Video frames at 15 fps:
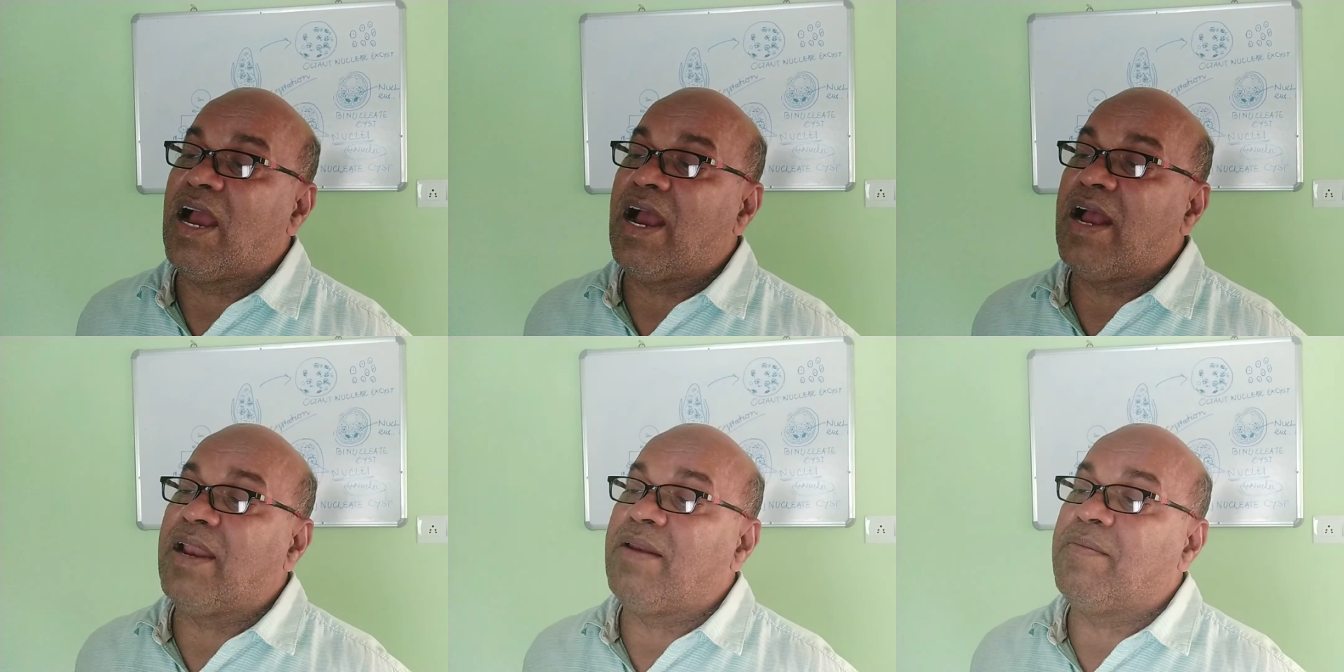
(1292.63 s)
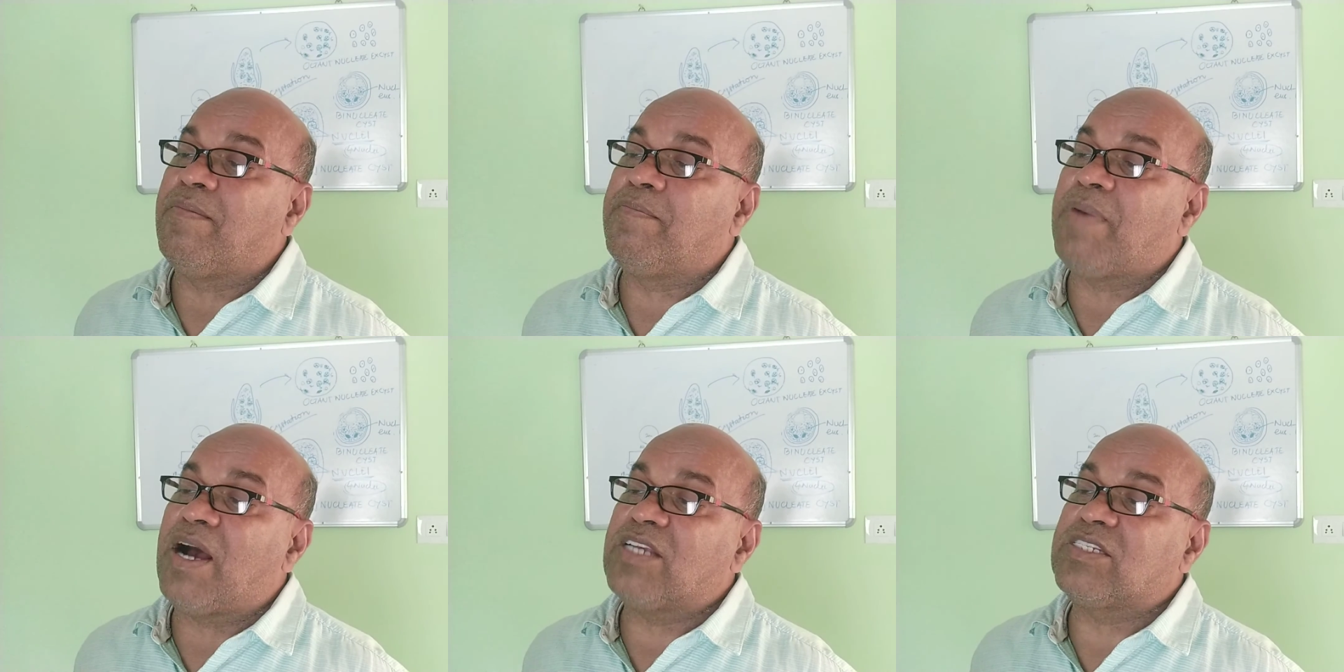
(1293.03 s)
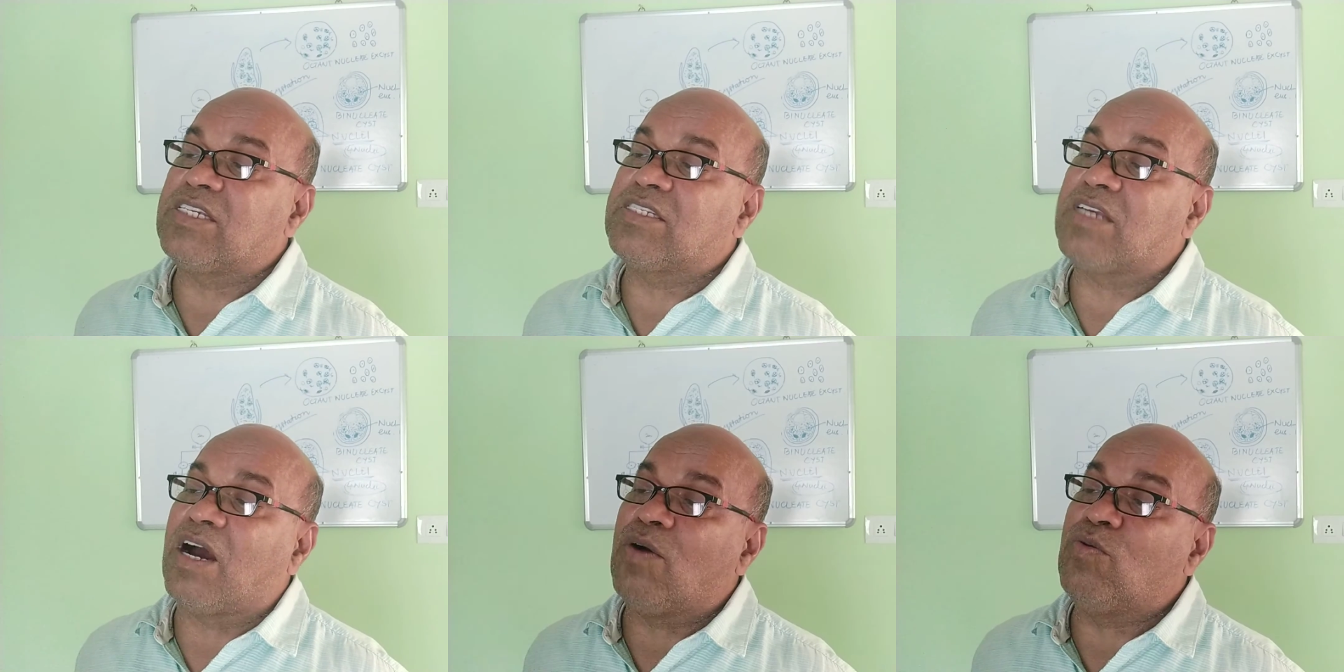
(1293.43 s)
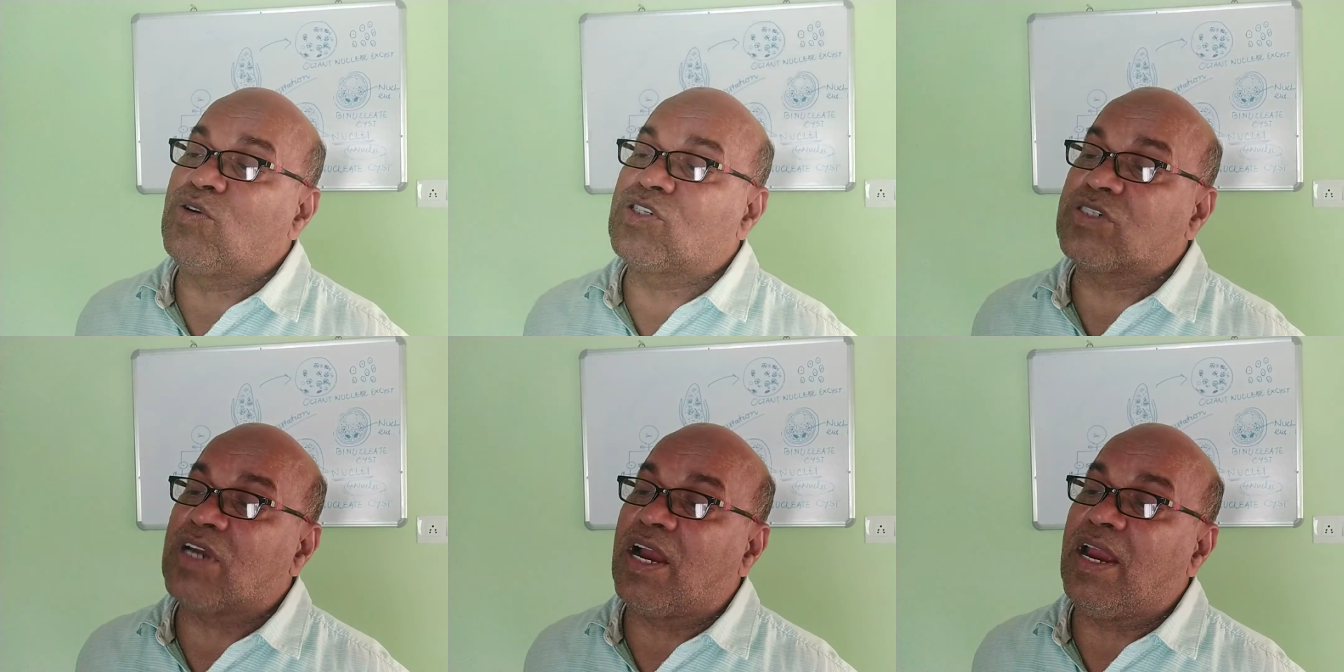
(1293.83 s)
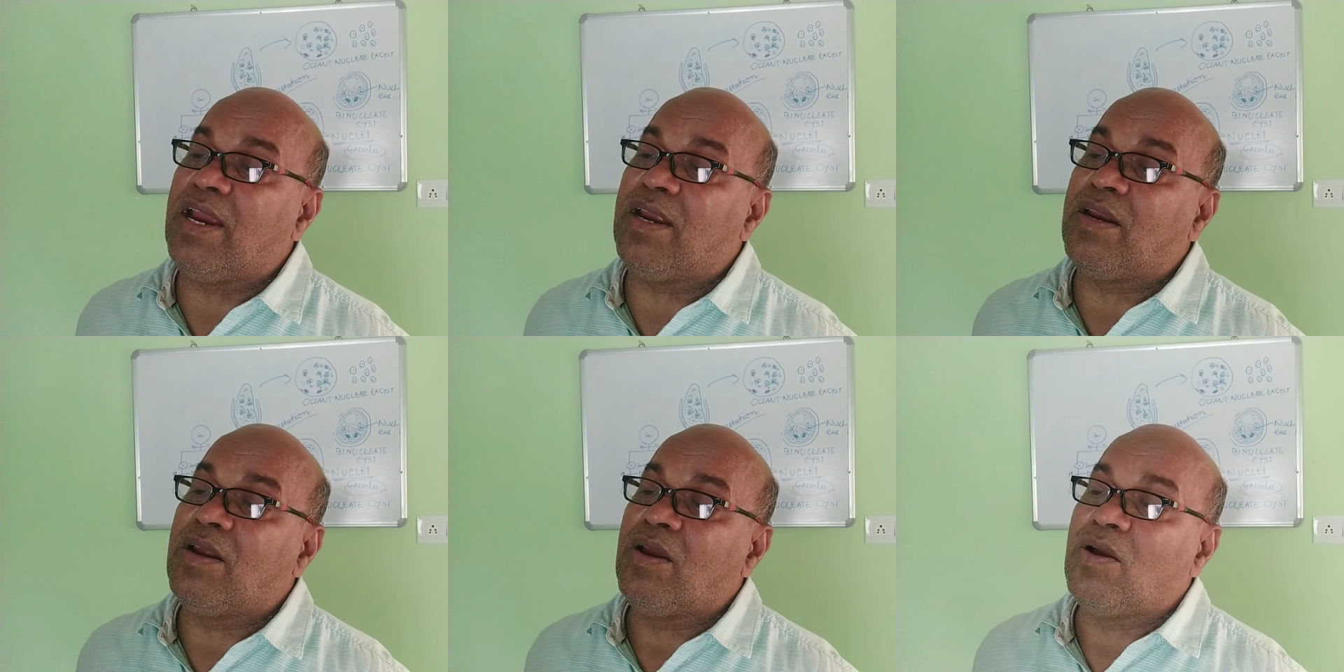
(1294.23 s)
and passes
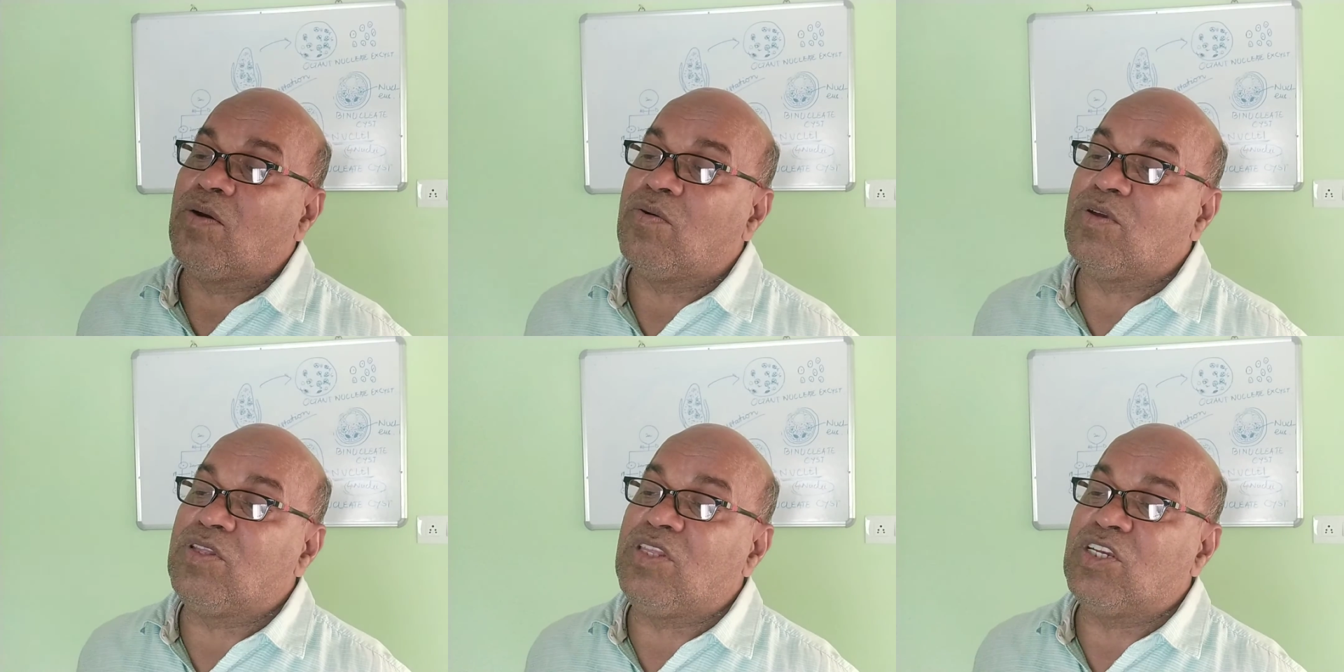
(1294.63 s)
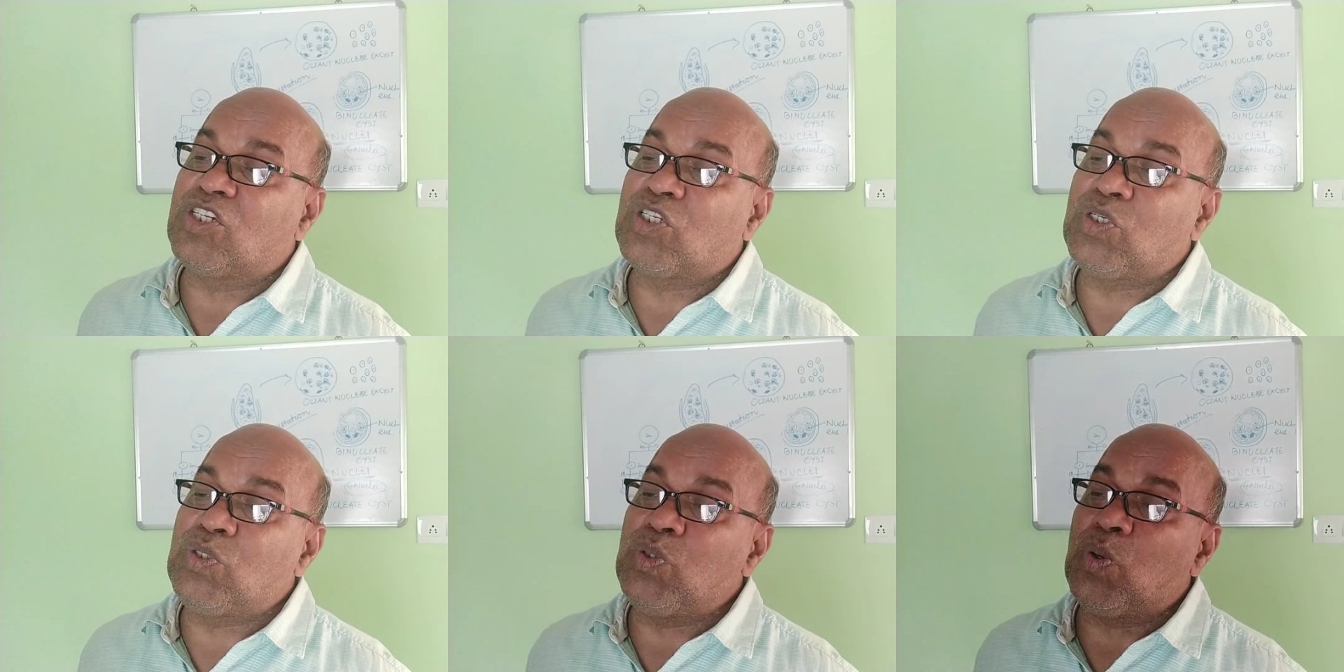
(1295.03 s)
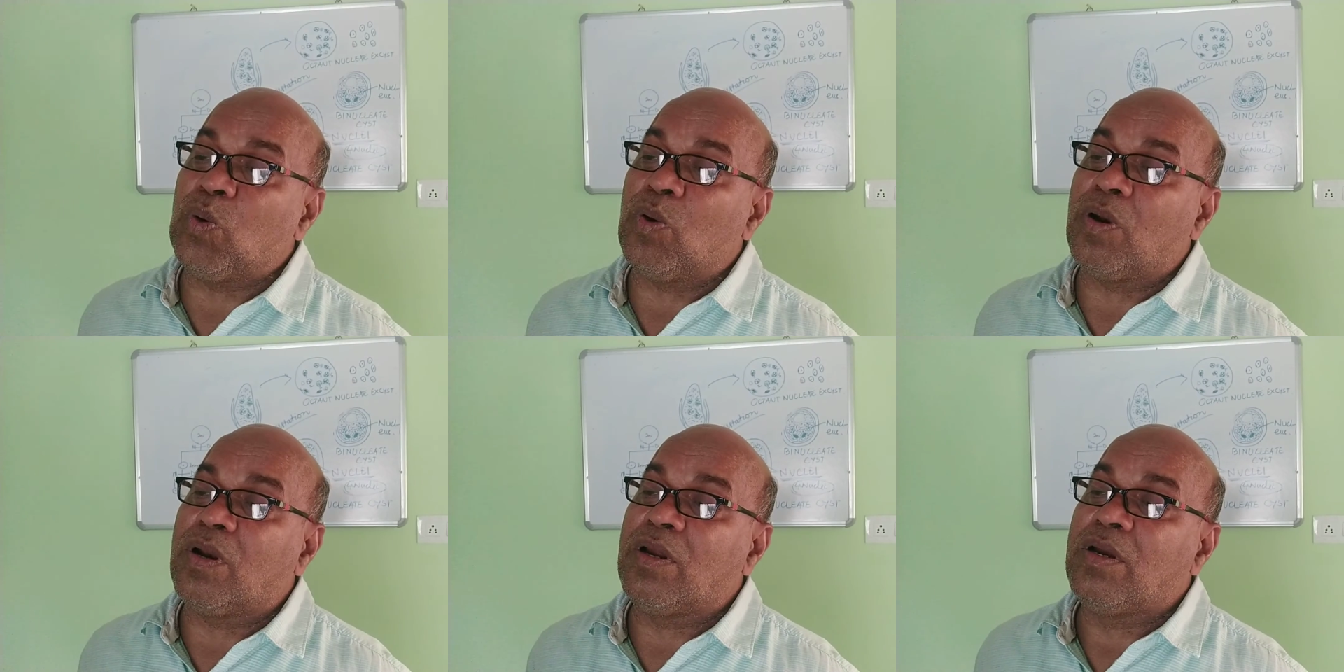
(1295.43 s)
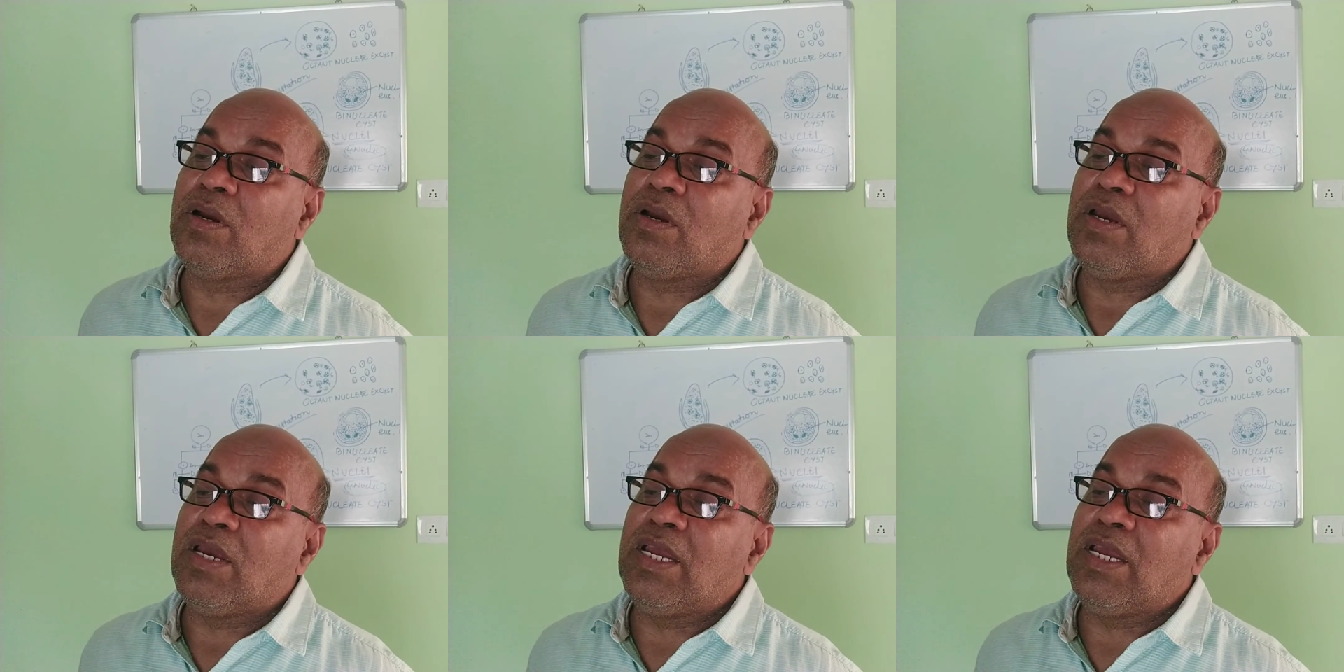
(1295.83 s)
outside with the stool.